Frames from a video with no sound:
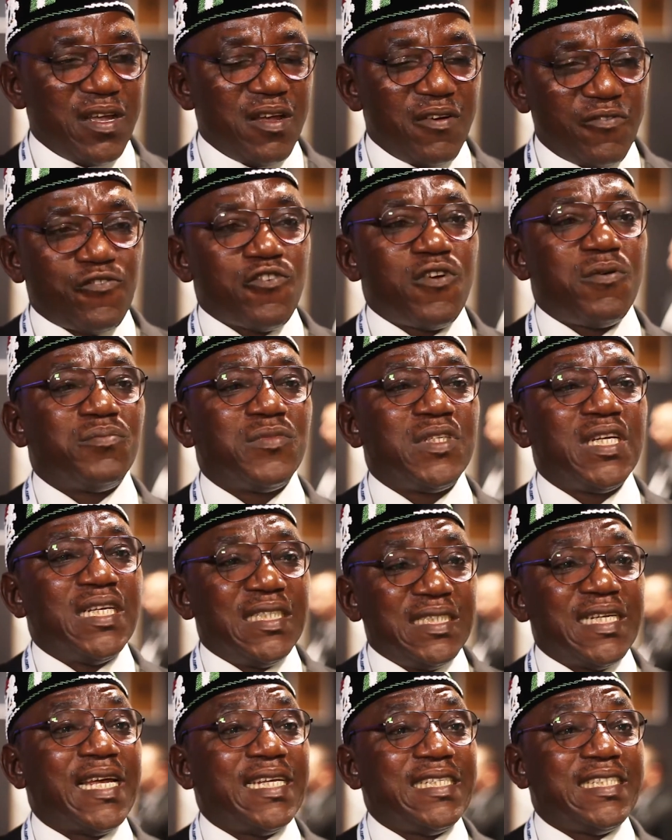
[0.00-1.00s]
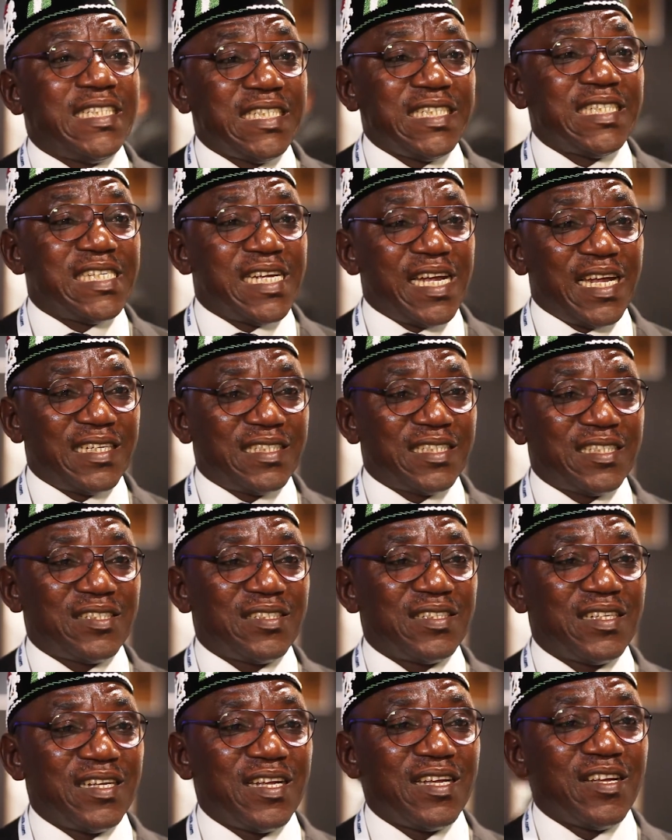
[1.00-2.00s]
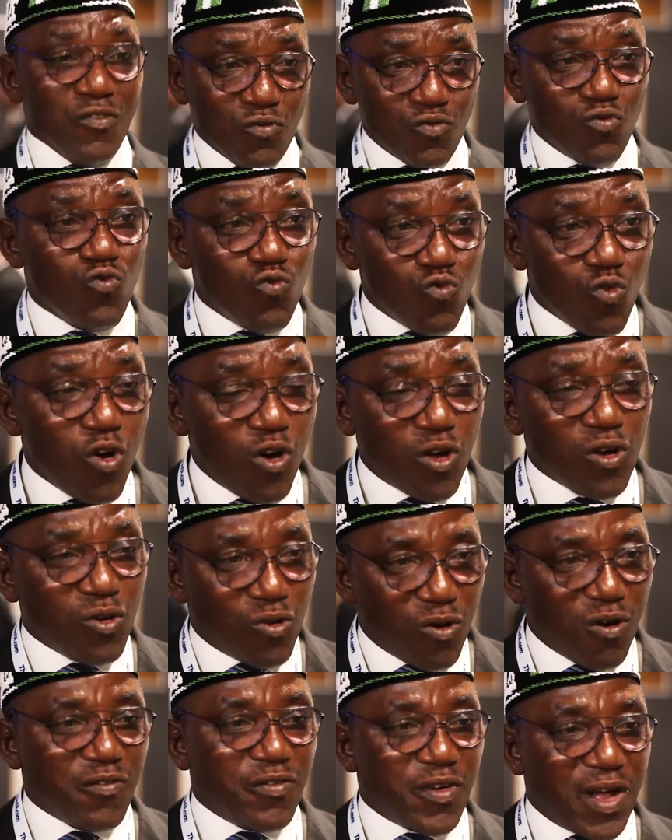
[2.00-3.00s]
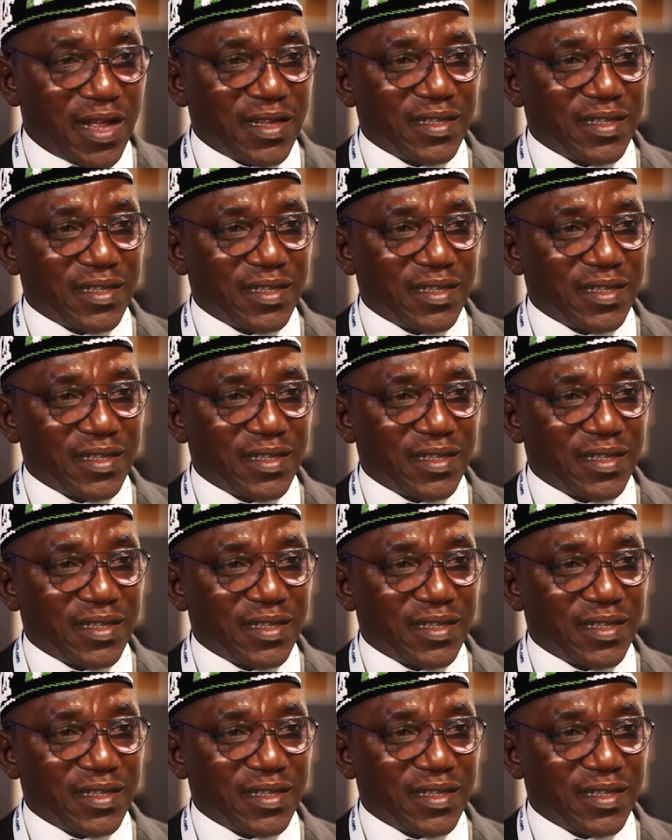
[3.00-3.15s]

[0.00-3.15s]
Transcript: from Nigerians all over,